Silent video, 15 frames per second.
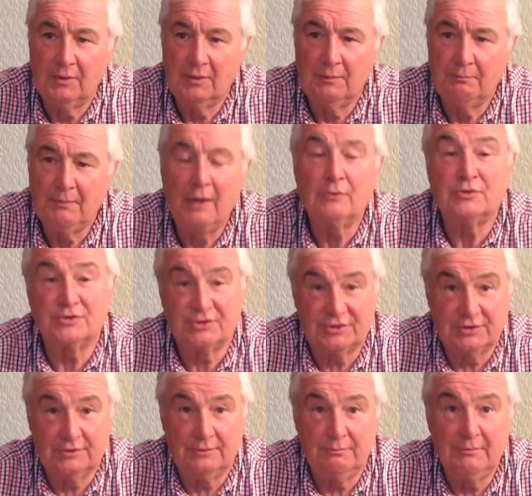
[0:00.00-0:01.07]
most
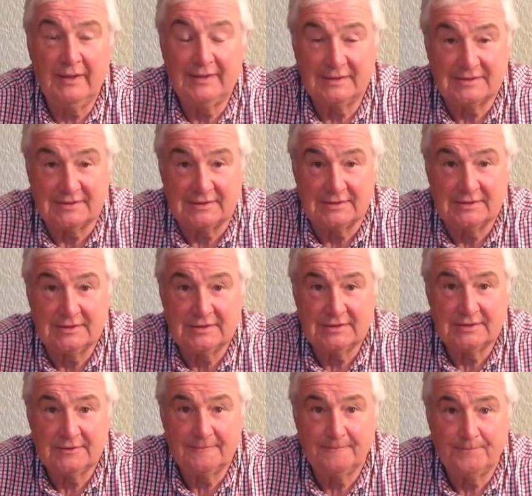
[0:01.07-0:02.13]
medicines,
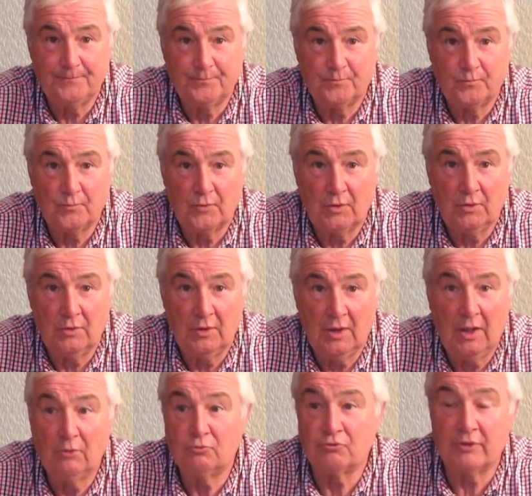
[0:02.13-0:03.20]

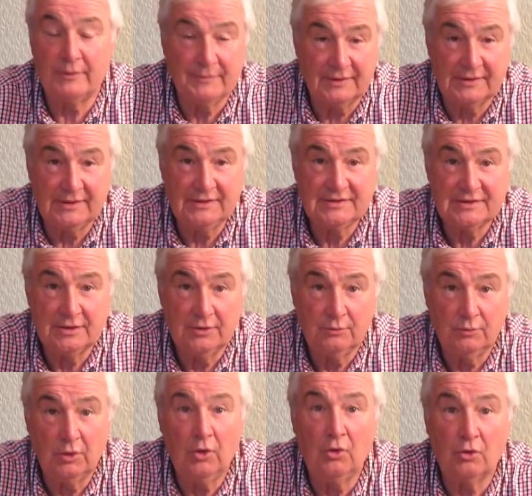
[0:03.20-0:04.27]
old remedies, were
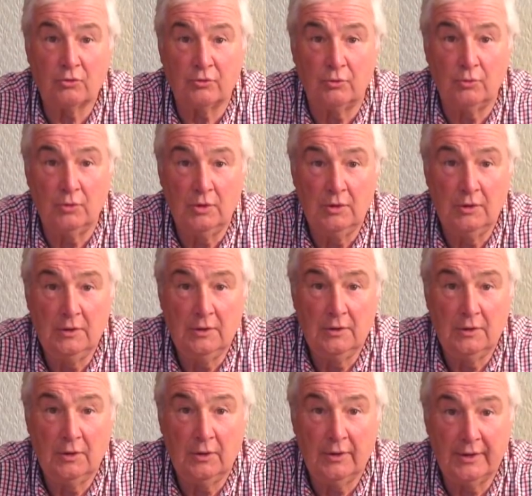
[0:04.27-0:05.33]
oral,
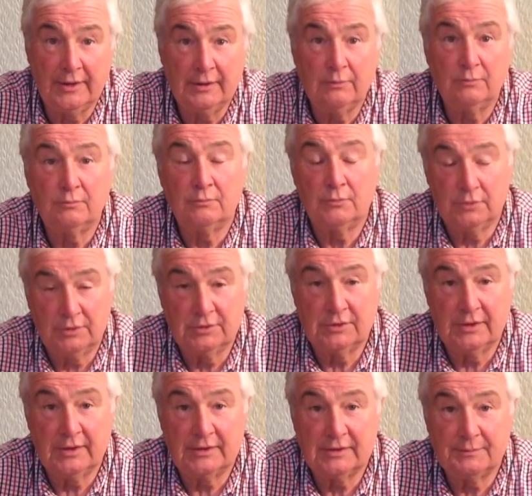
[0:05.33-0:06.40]
i.e. they
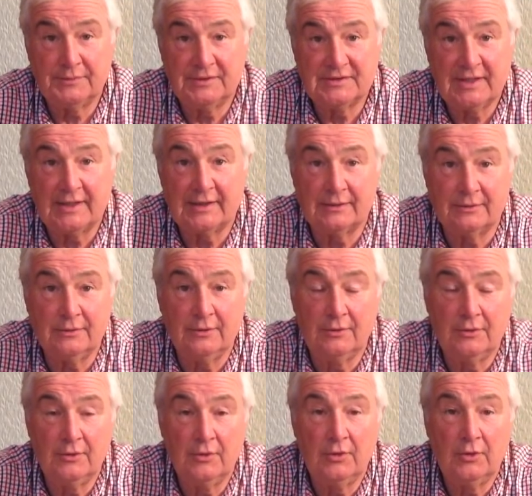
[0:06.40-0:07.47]
had to be taken,
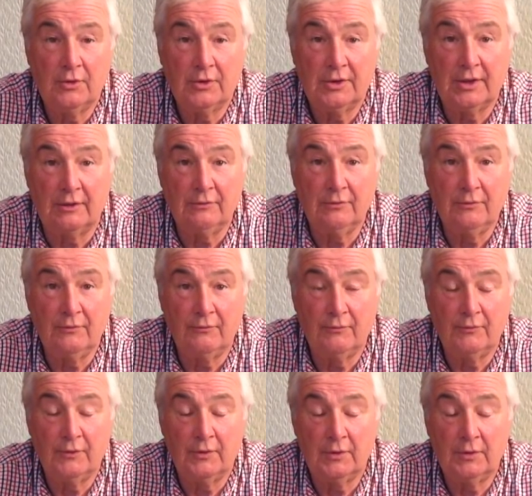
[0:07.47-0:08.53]
you know,
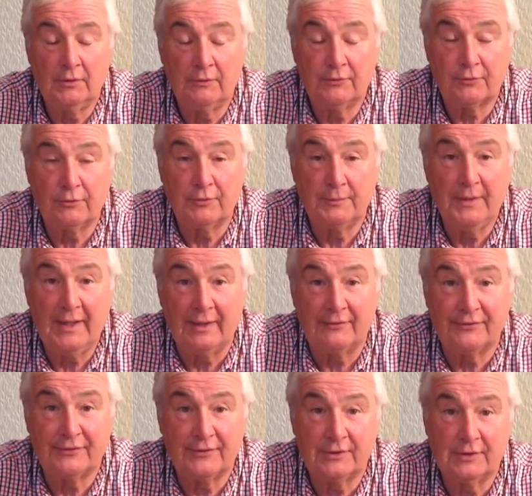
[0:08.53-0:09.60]
through the mouth.
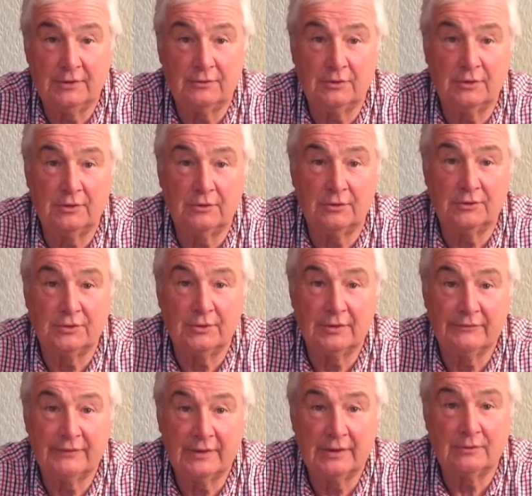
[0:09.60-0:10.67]
You couldn't do
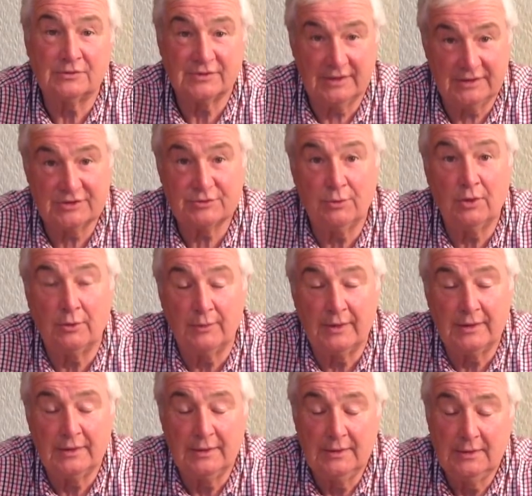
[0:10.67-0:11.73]
anything else, you had to swallow it.
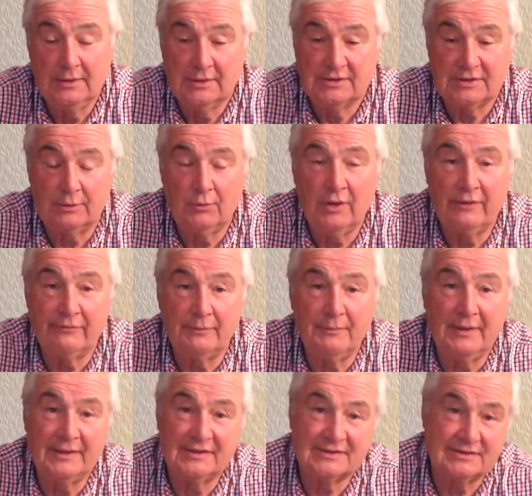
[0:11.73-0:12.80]
So whatever
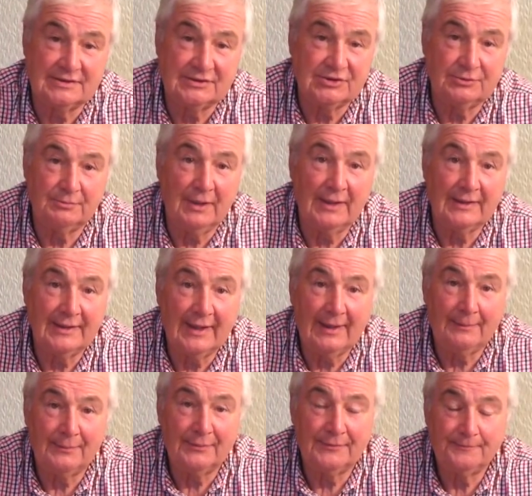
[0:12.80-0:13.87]
medicines you made up,